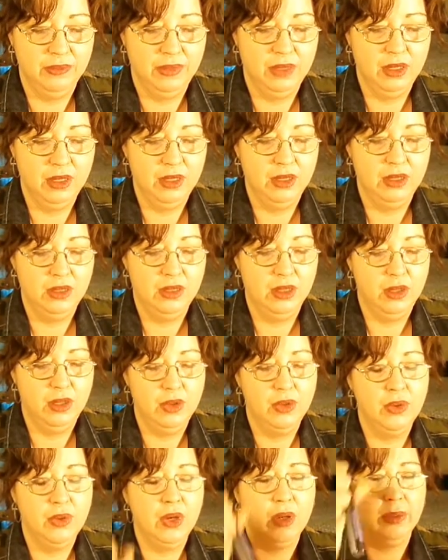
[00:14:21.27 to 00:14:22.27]
the
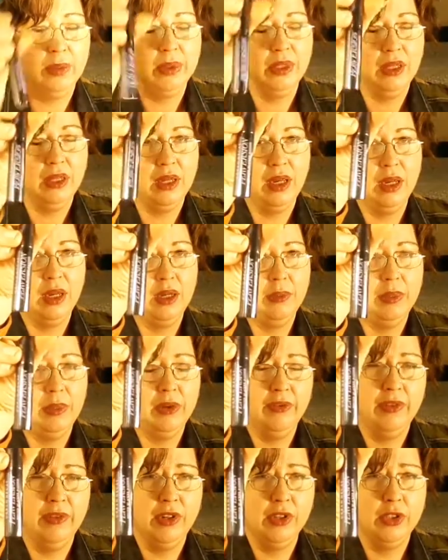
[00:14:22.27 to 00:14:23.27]
new Urban Decay
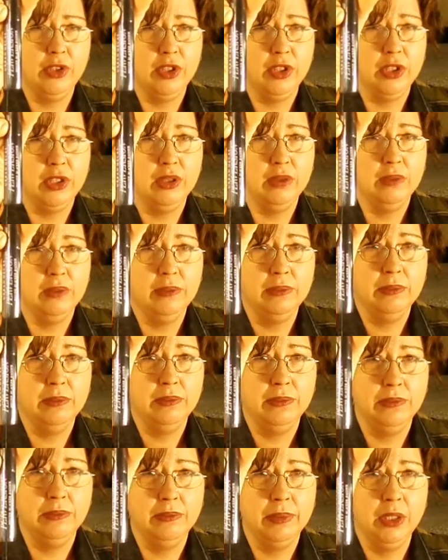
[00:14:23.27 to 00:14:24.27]
Perversion
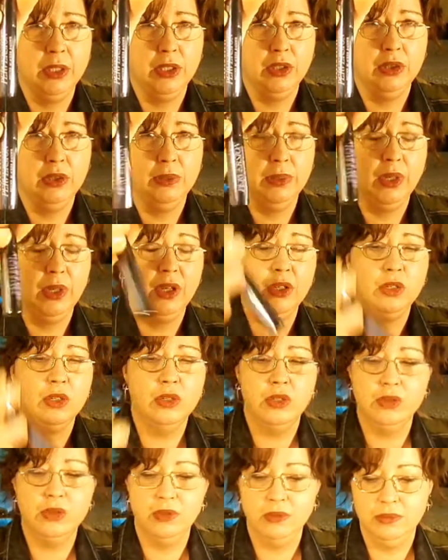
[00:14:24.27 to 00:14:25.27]
Bigger,
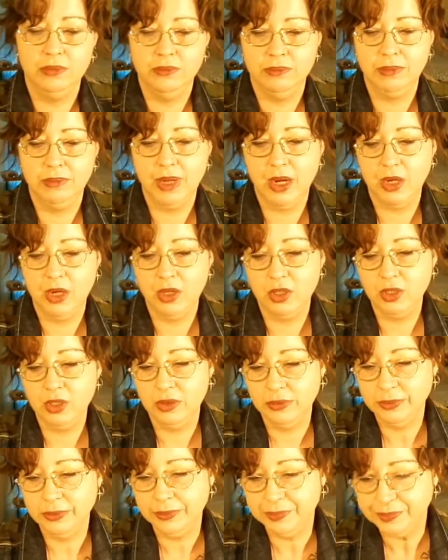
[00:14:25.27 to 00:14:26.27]
Blacker, Badder.